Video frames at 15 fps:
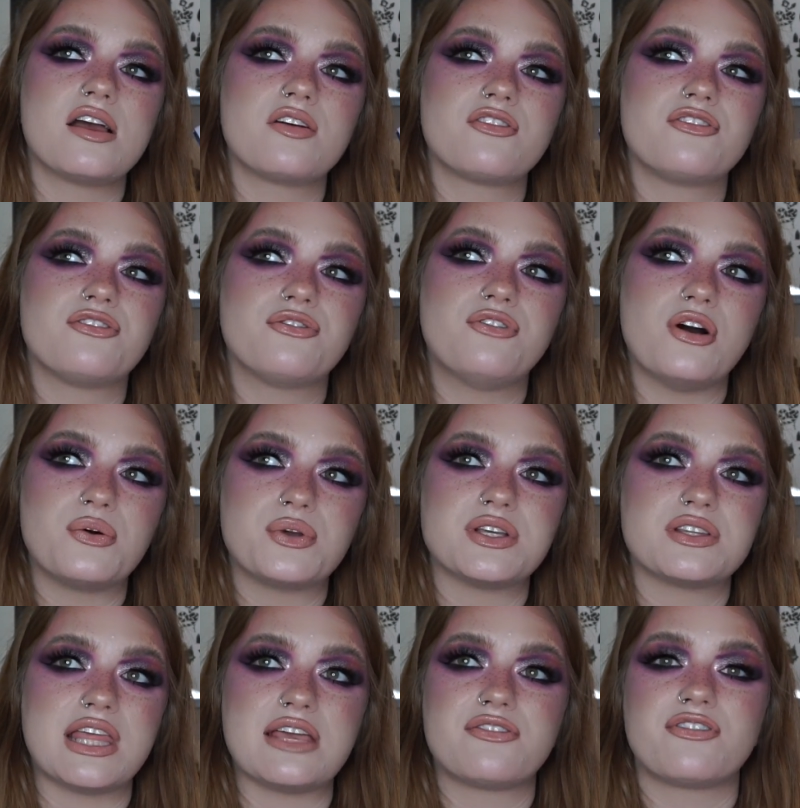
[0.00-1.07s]

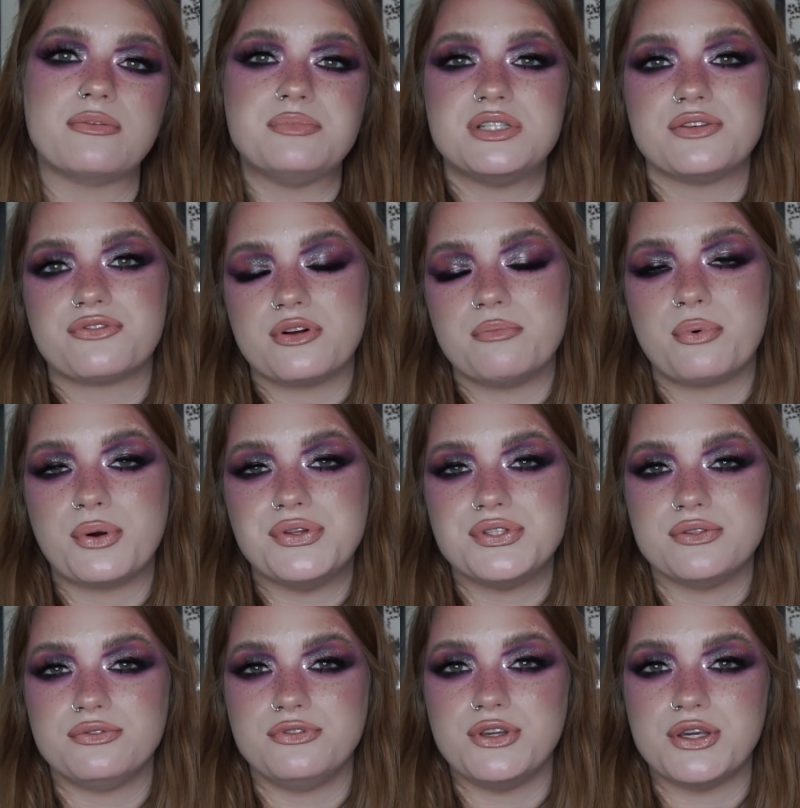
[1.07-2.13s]
focus like from different points
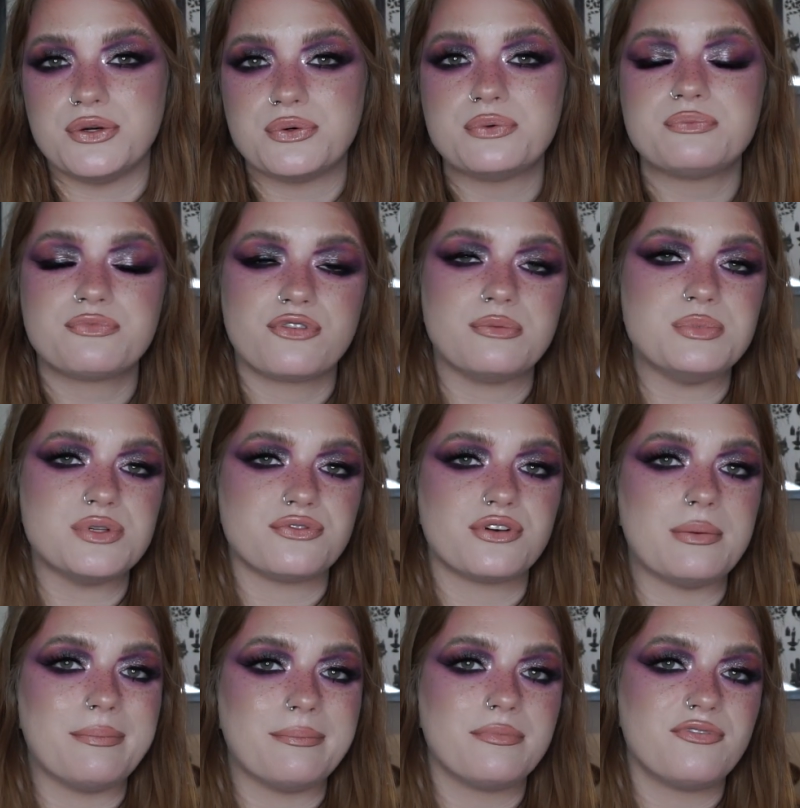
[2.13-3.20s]
of view from
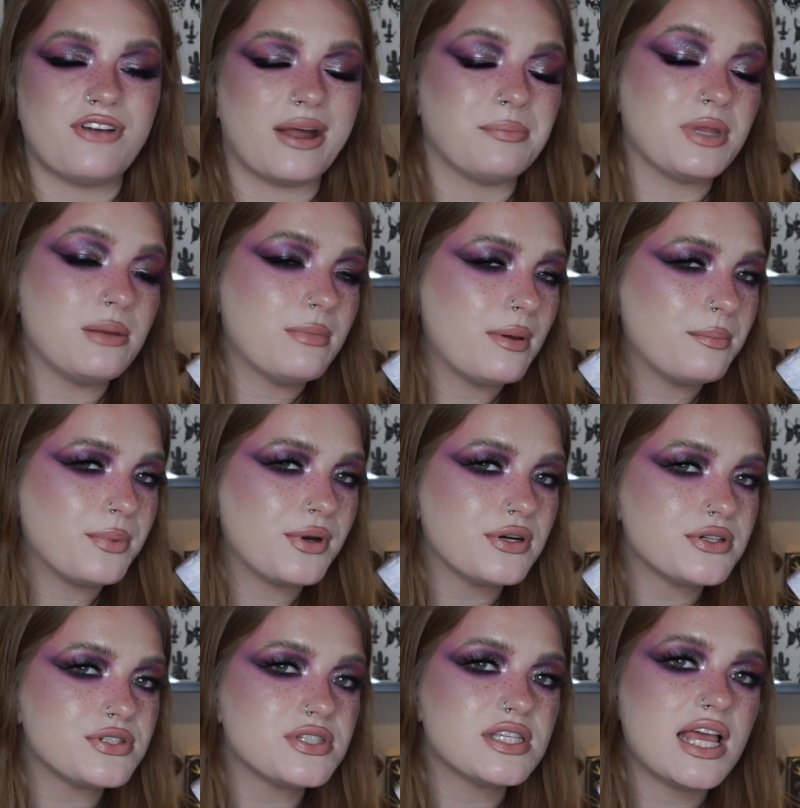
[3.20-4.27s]
different family
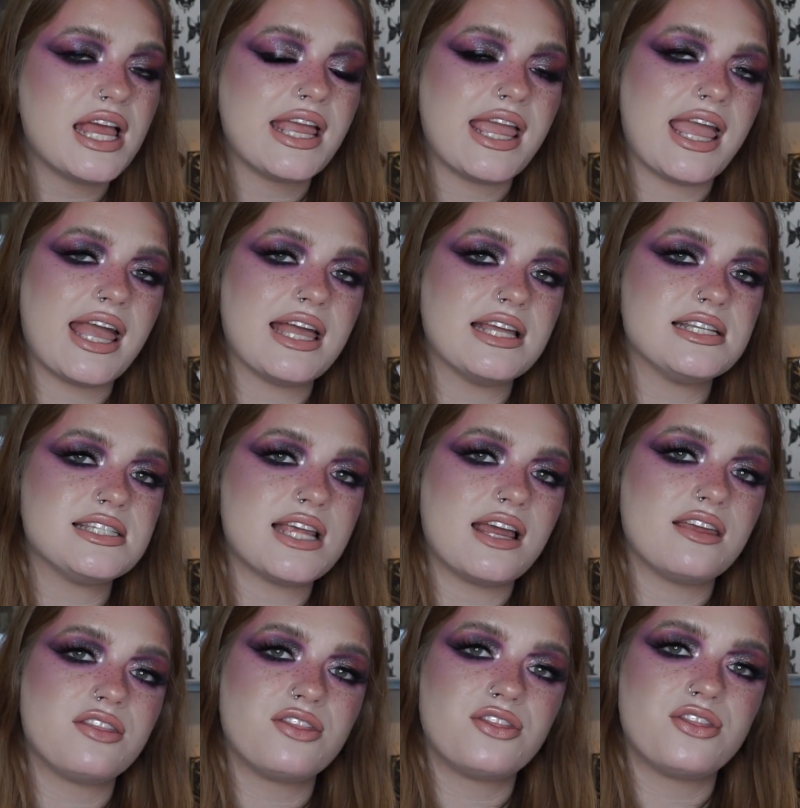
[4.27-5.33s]
members and
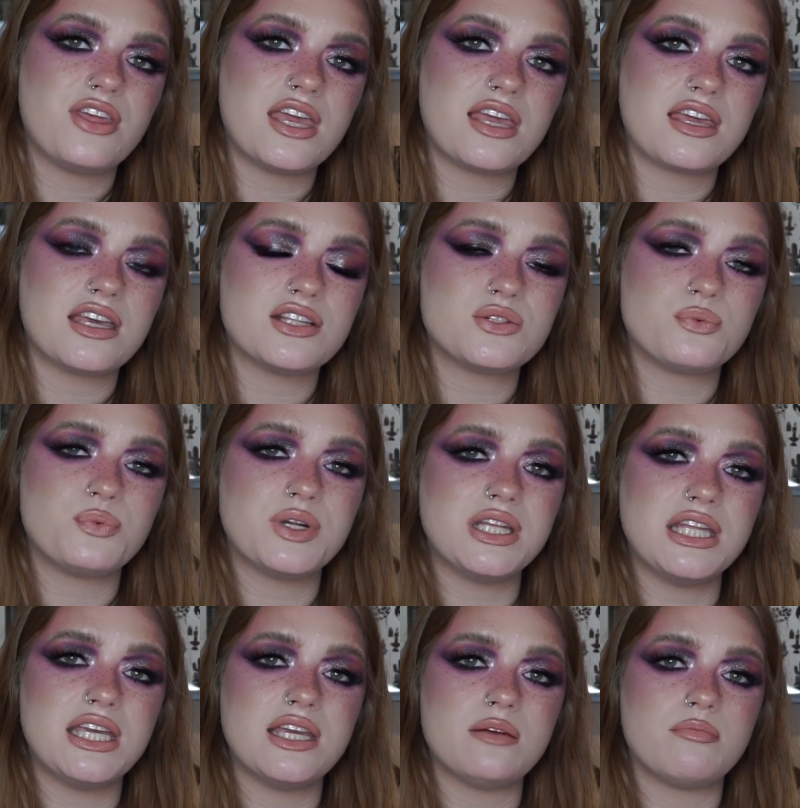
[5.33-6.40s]
I think it's
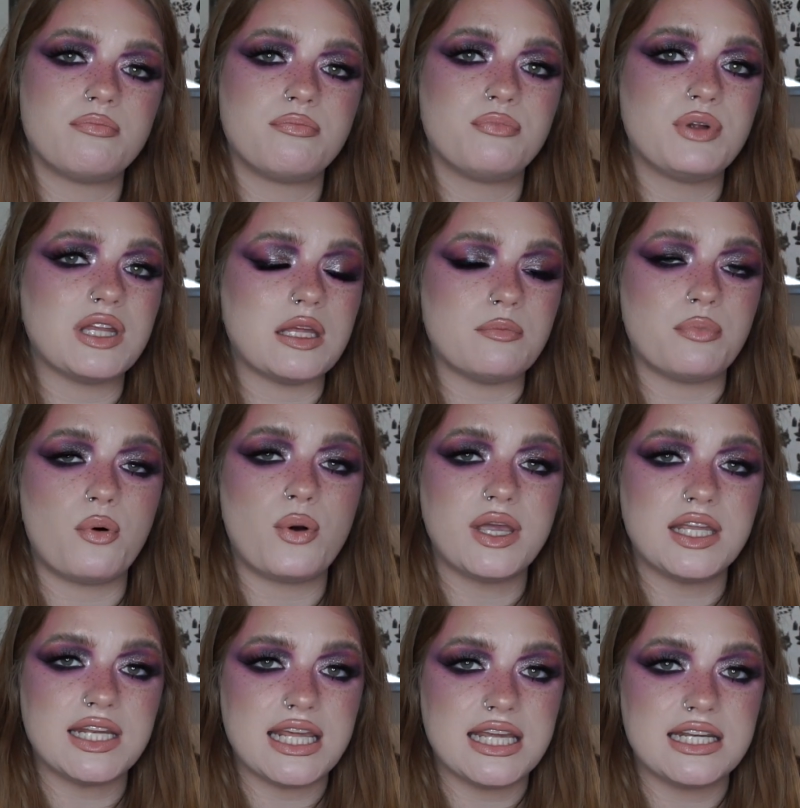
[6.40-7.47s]
really really
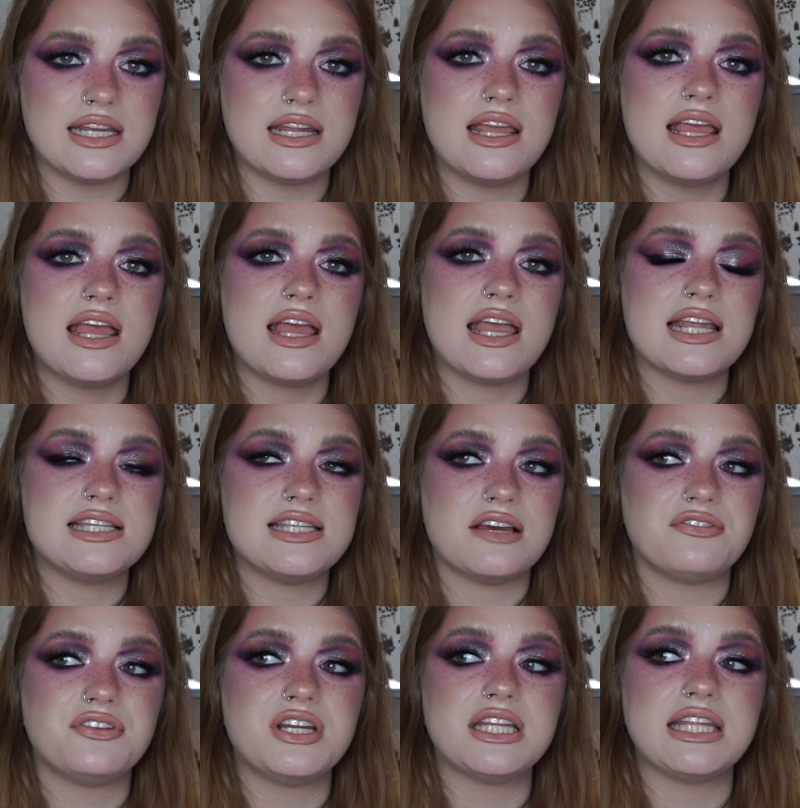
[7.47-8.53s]
poignant it
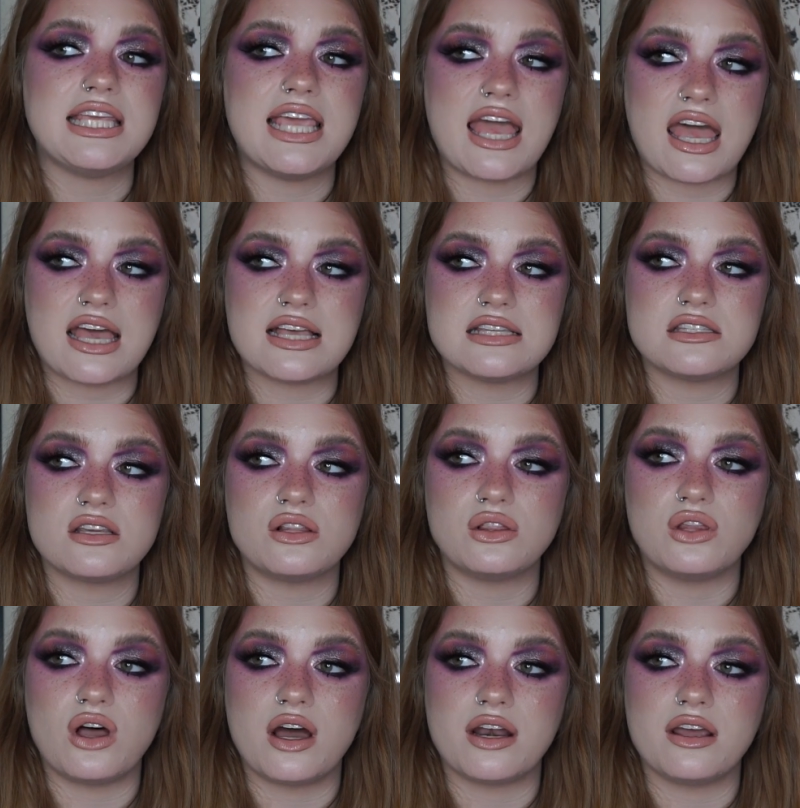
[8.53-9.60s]
definitely has a
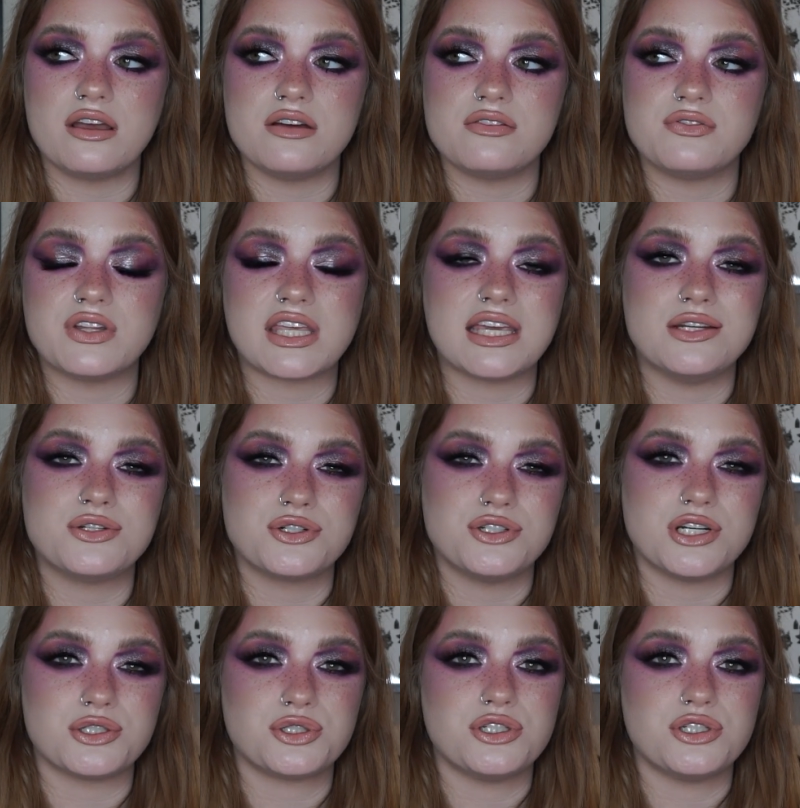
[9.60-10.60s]
lot of like interge